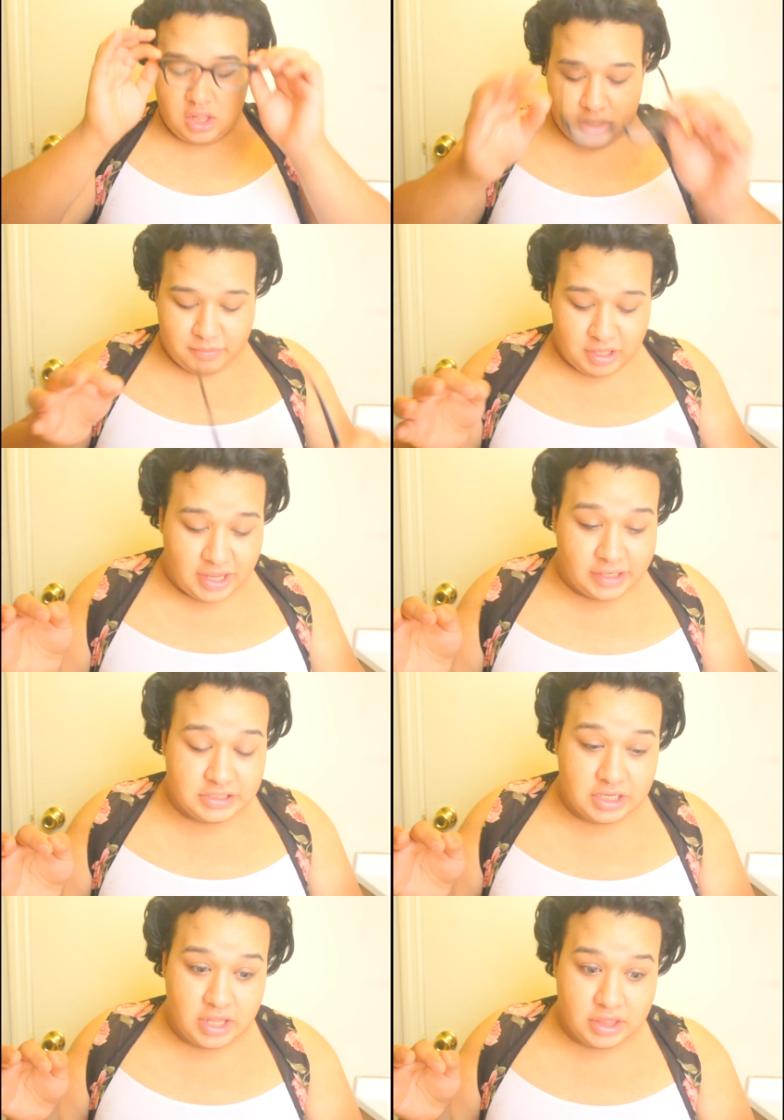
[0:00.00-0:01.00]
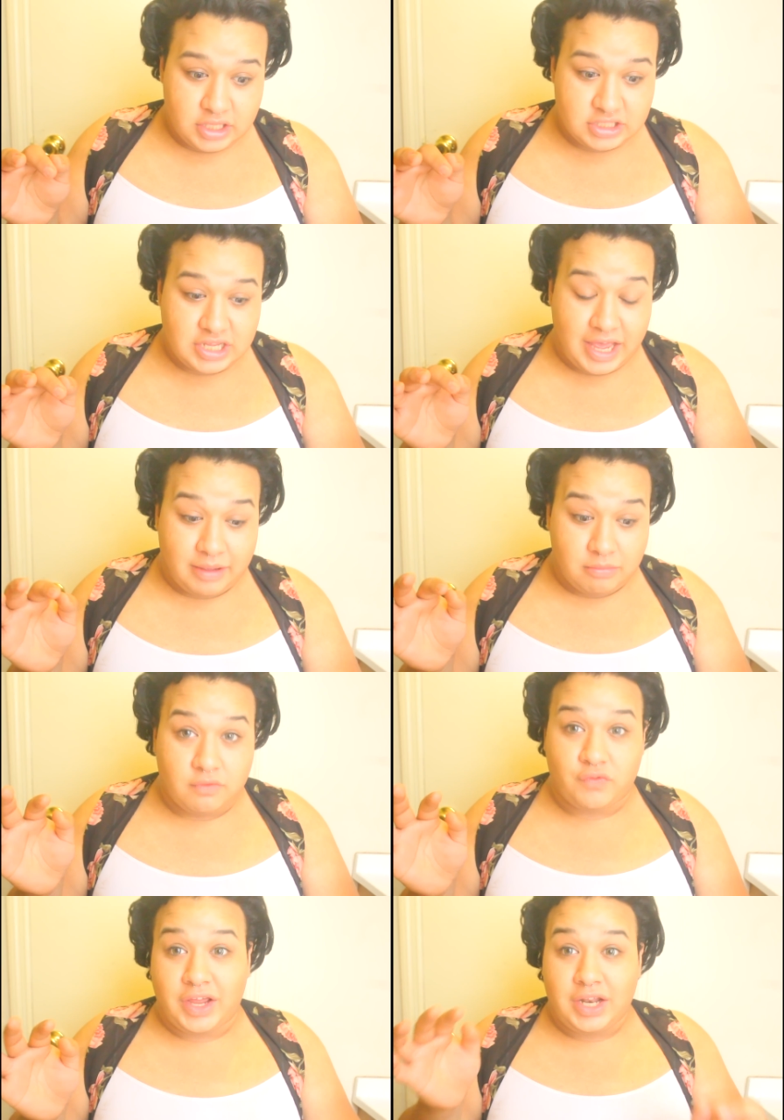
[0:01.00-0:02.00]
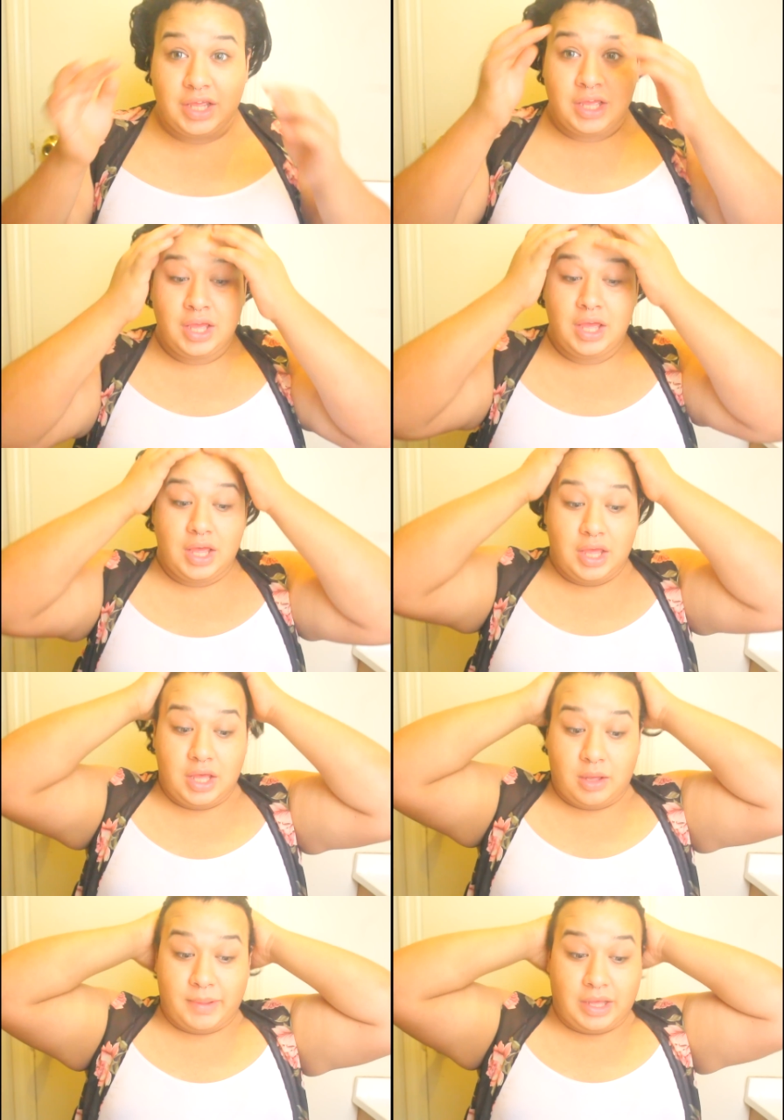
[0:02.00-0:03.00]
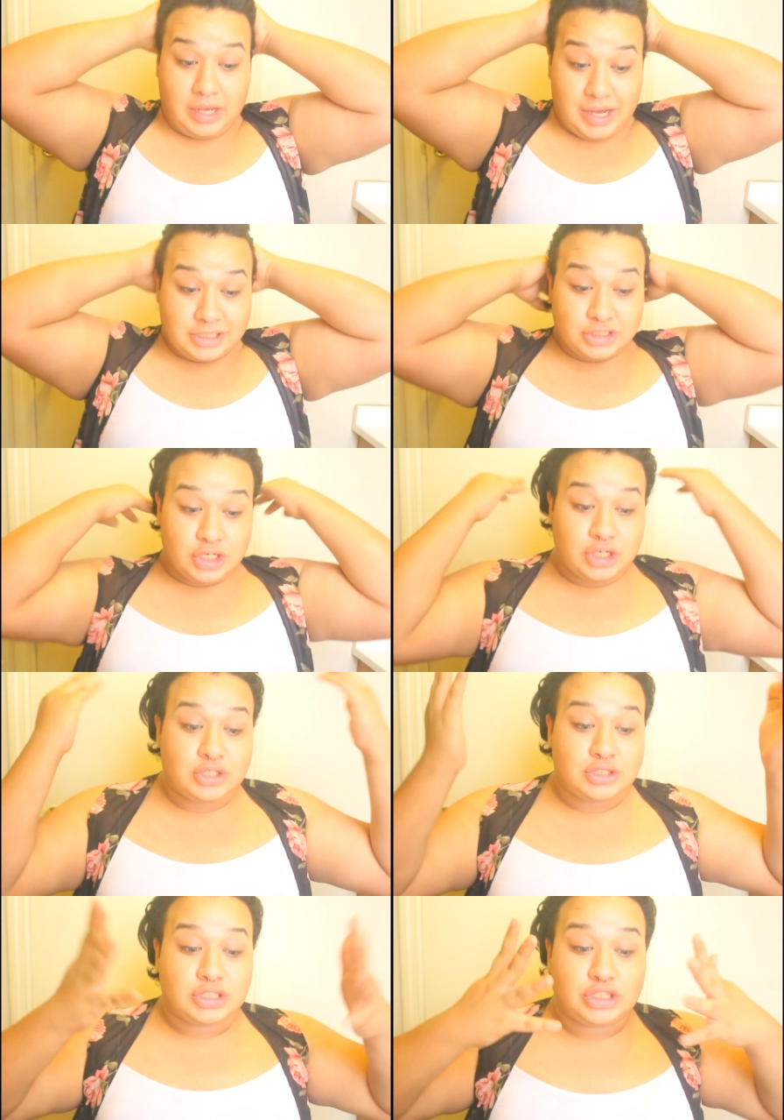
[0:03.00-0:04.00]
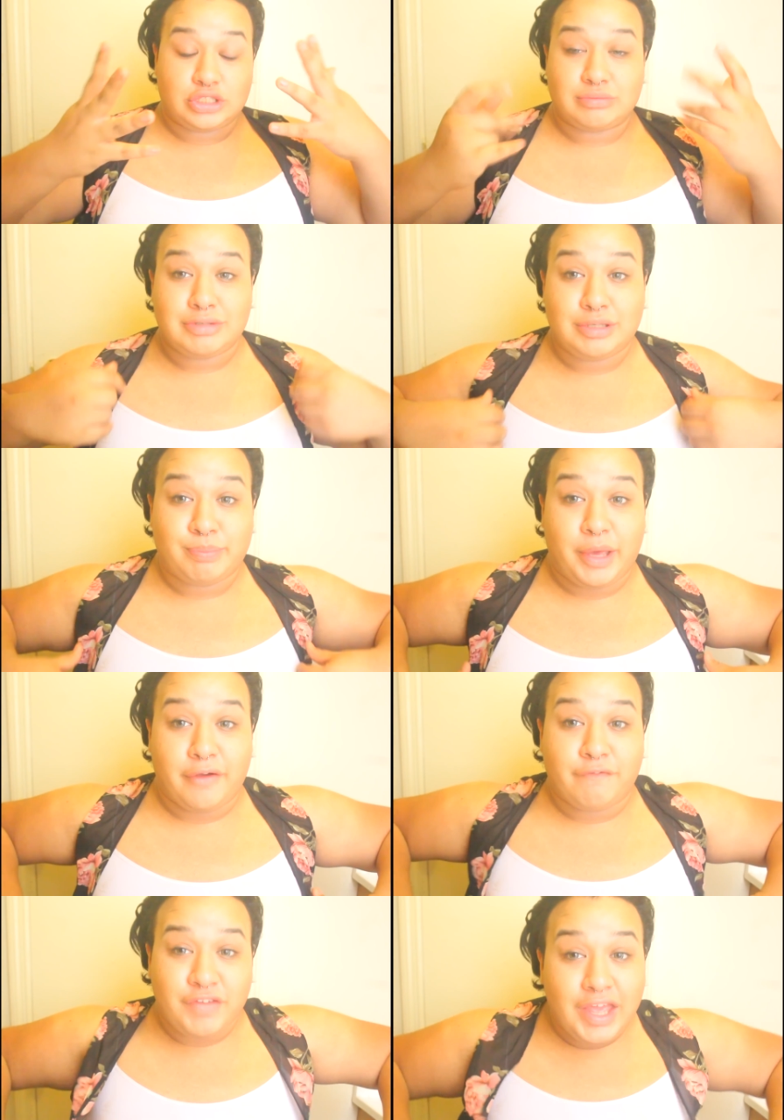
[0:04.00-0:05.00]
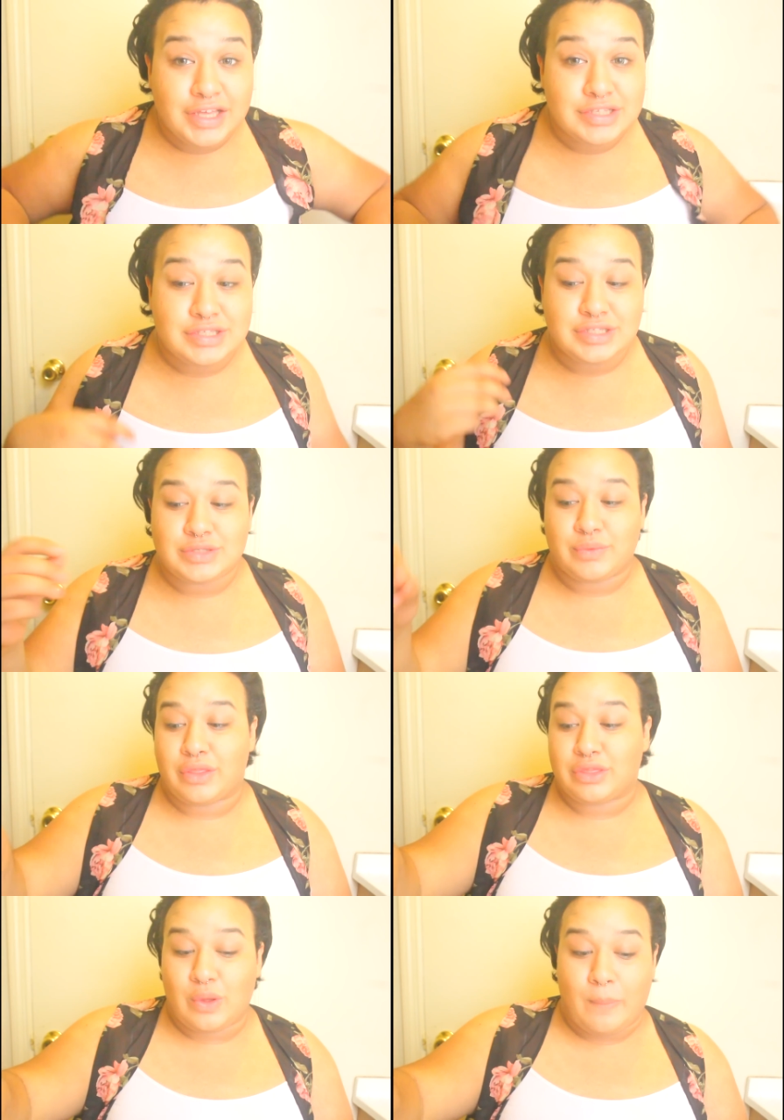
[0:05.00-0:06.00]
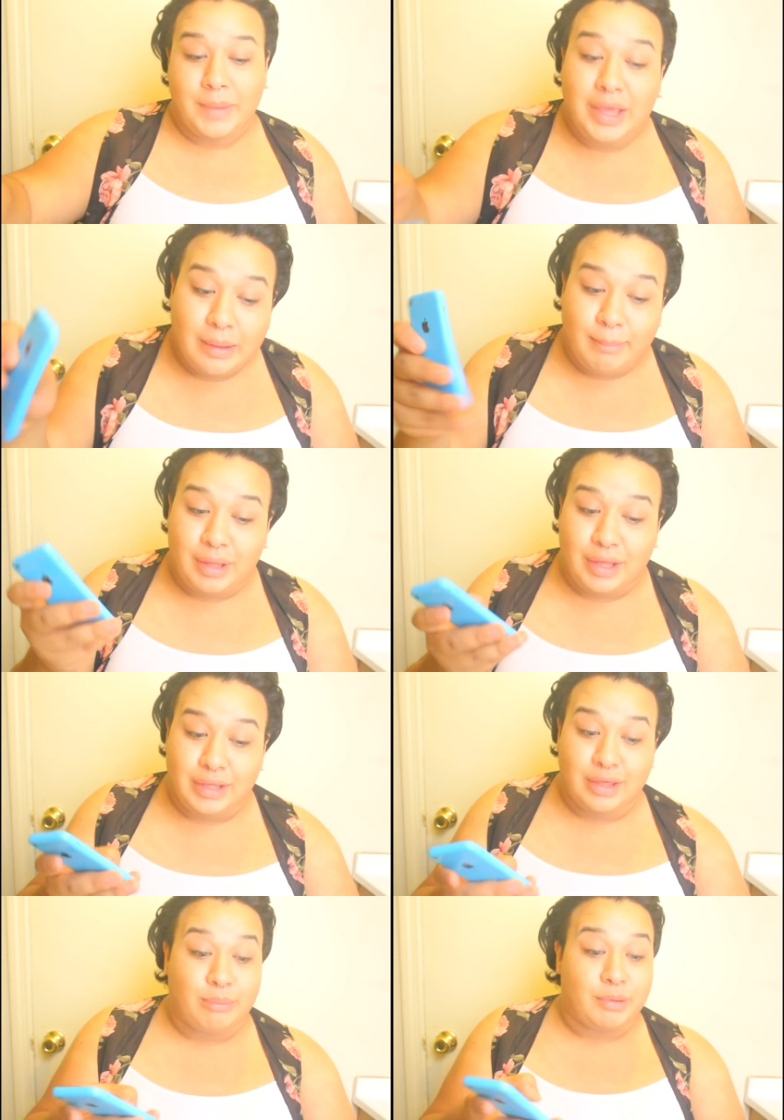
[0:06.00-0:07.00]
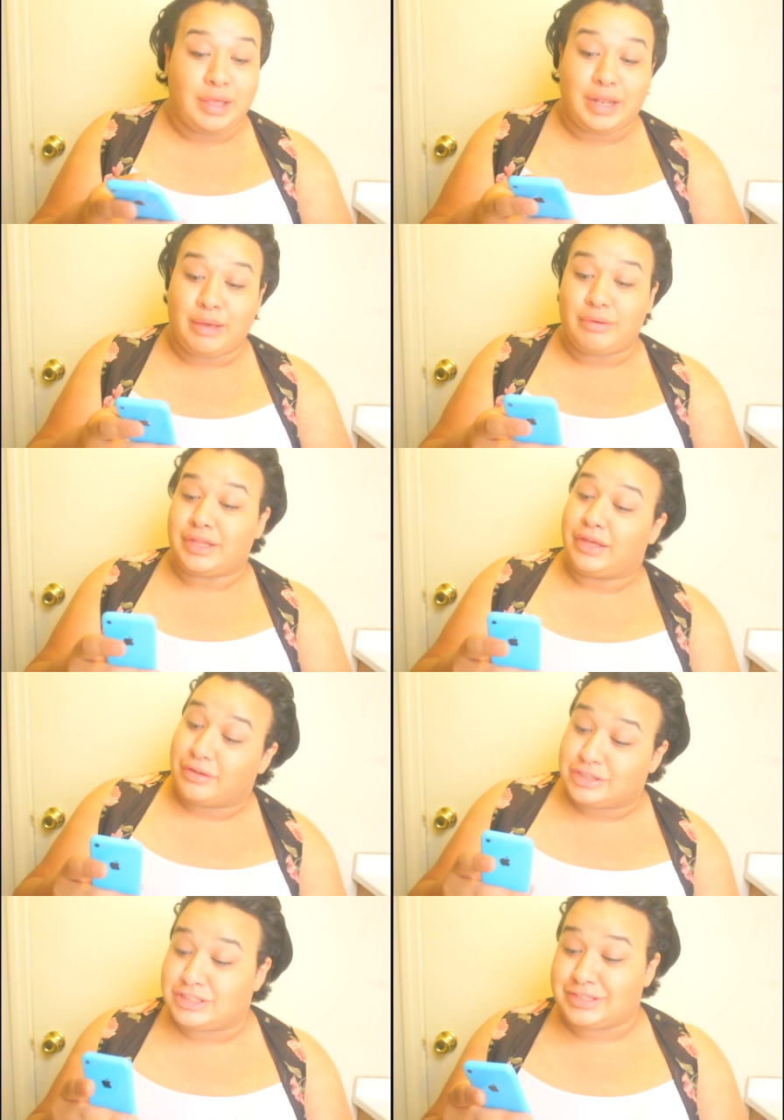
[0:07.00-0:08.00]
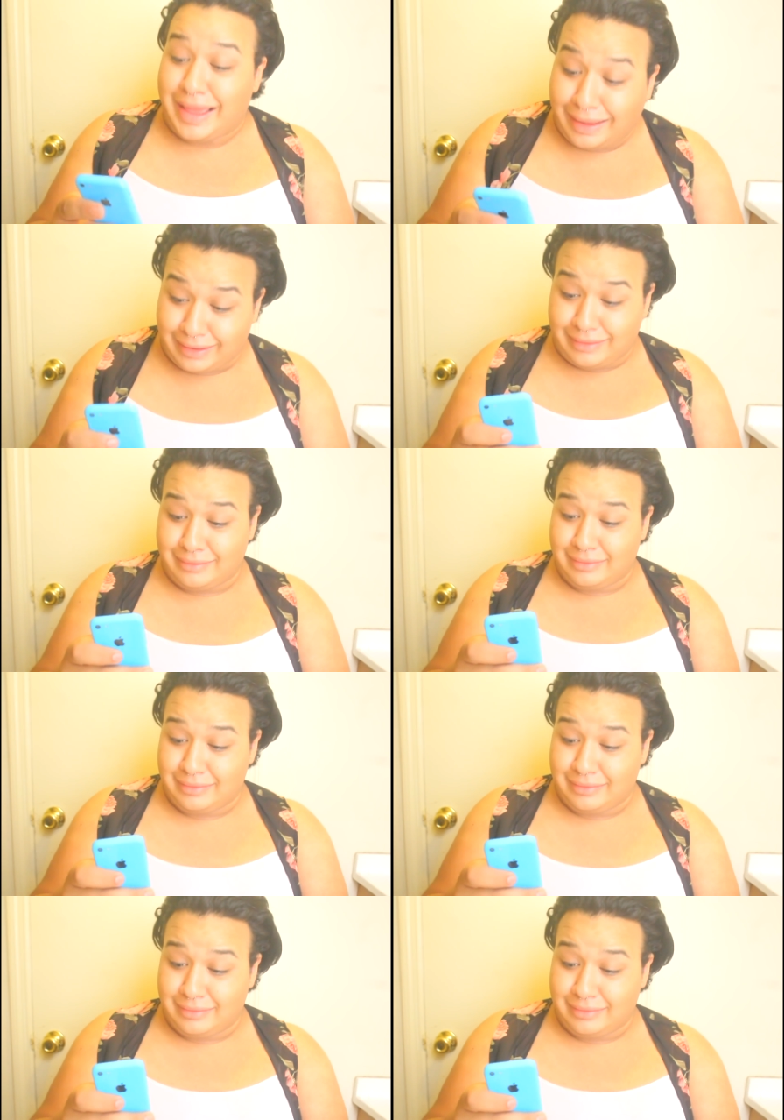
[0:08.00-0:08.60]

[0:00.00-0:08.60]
let me get the timer ready Oh my gosh, girl, this is me bare-faced with no makeup on. Y'all probably like, what the hell is that?